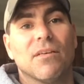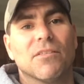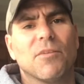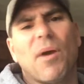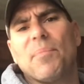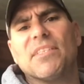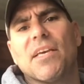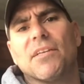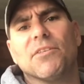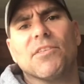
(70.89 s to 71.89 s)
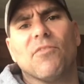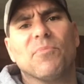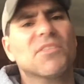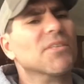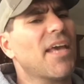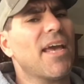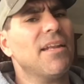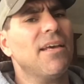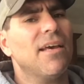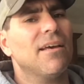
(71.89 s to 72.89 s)
So you might be saying to yourself, Mr.
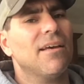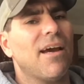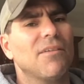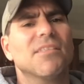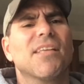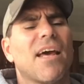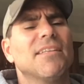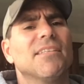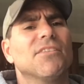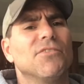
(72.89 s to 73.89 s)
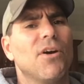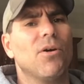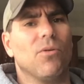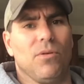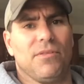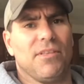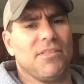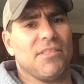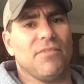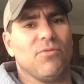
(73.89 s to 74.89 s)
Kane, how did scientists know that the
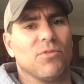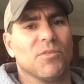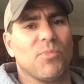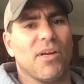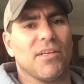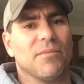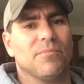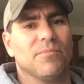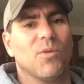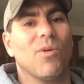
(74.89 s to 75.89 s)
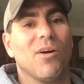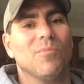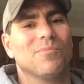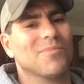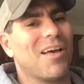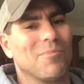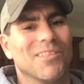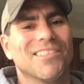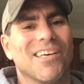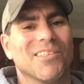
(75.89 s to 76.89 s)
seafloor is spreading? Well, I'm going
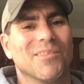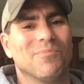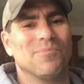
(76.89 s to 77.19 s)
to tell you.